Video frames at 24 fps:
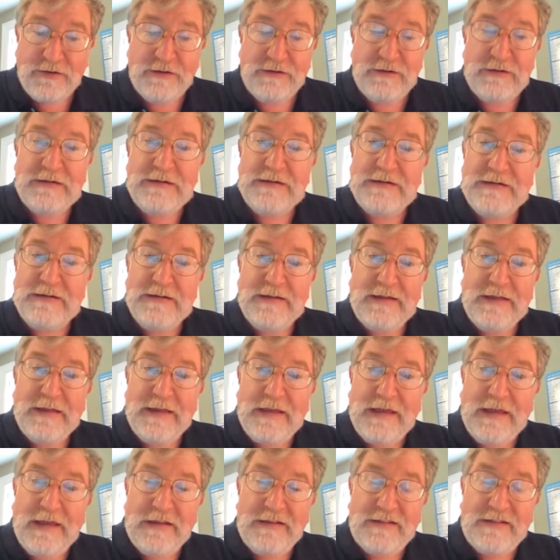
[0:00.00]
loader,
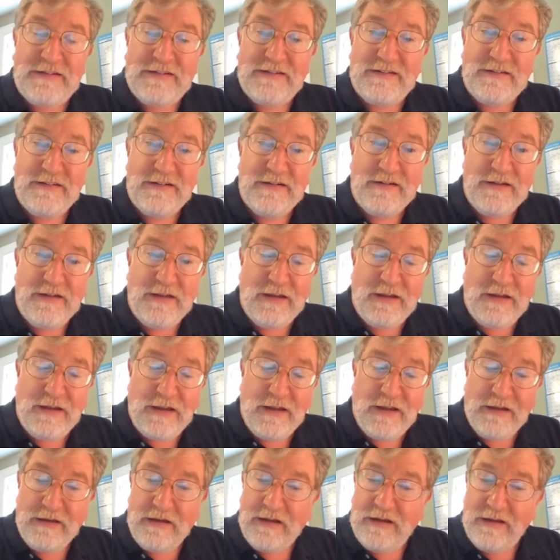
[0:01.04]

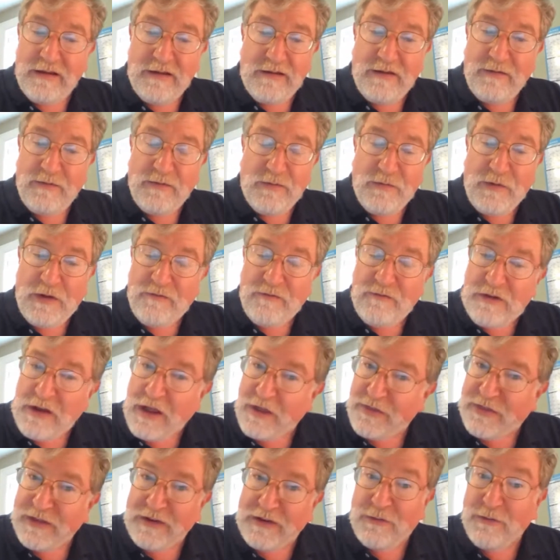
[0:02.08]
we have
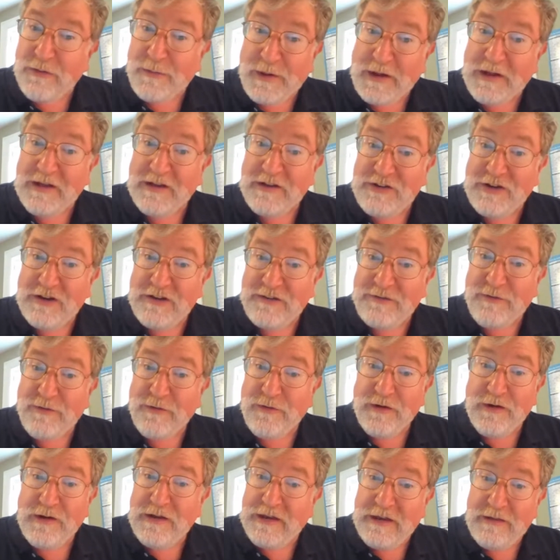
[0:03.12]
nothing to apologize
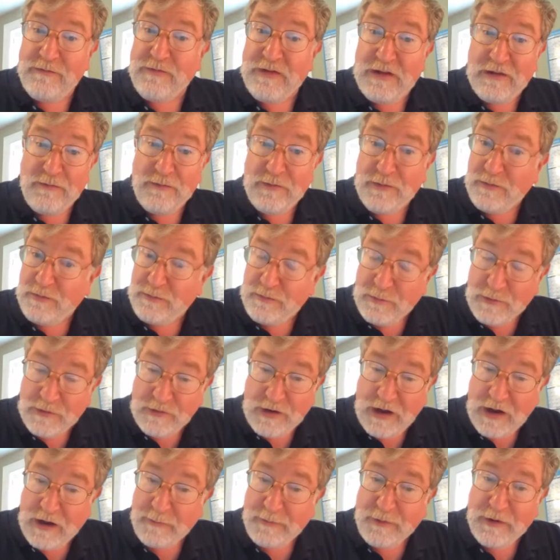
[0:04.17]
for. It
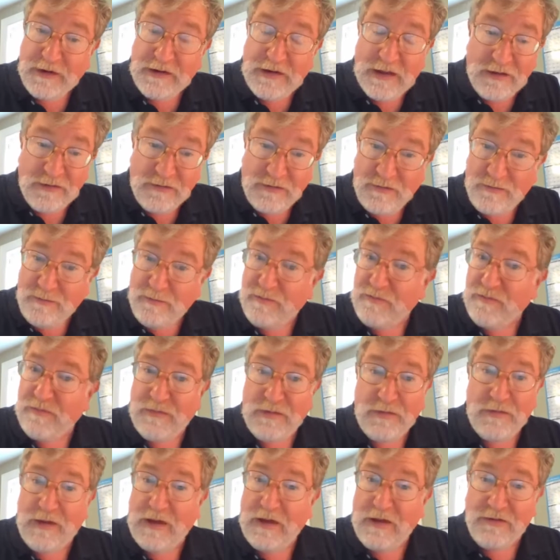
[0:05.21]
will operate as
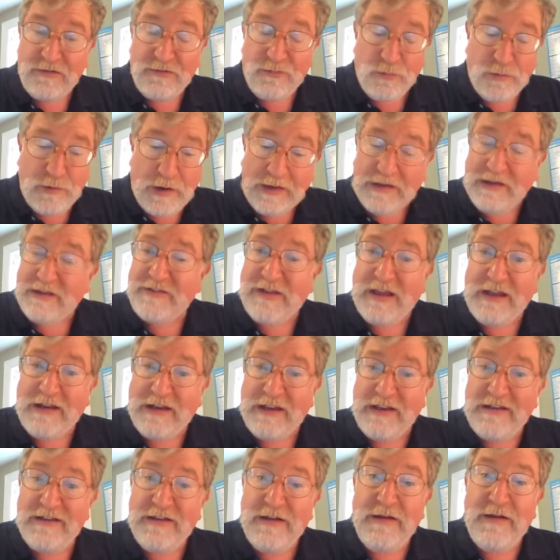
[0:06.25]
well as
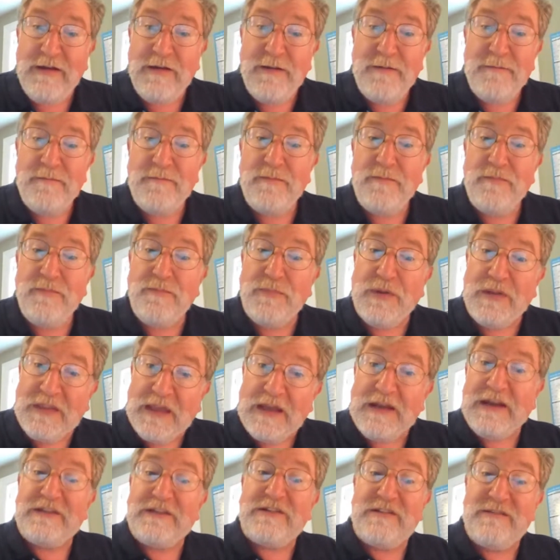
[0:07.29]
any, but
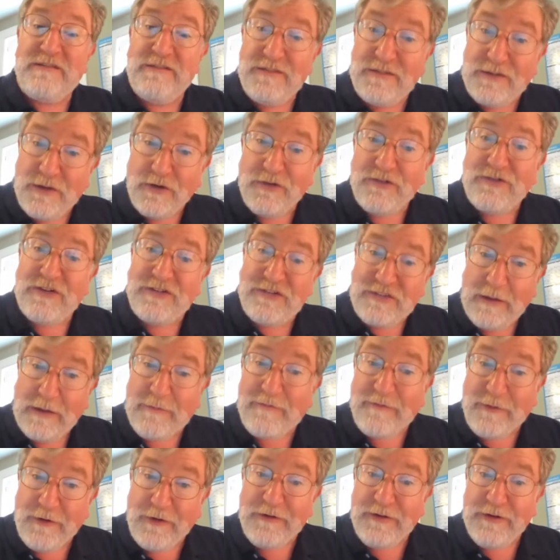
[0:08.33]
then it goes a
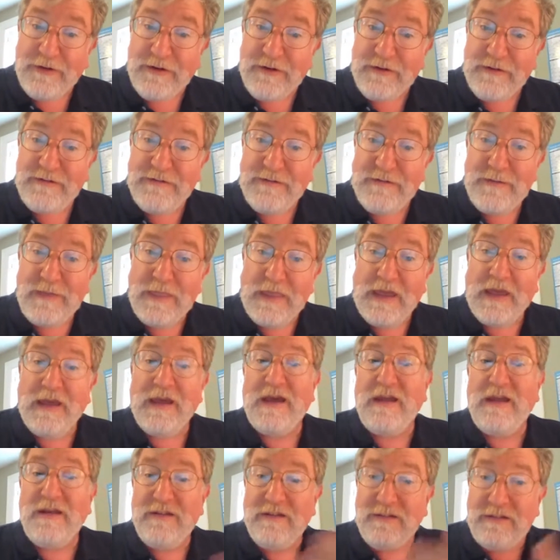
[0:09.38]
step further
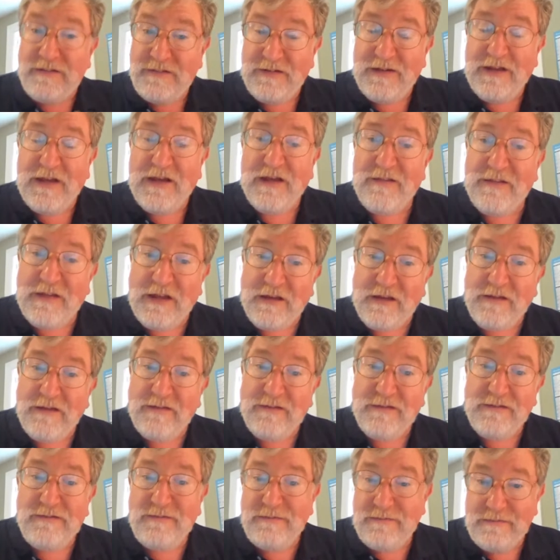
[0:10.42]
and
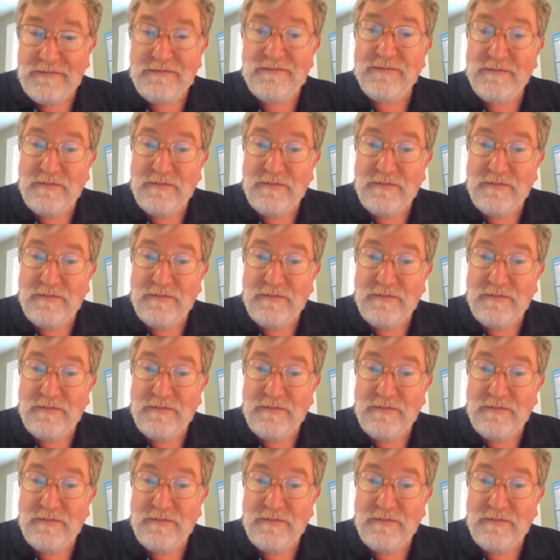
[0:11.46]
then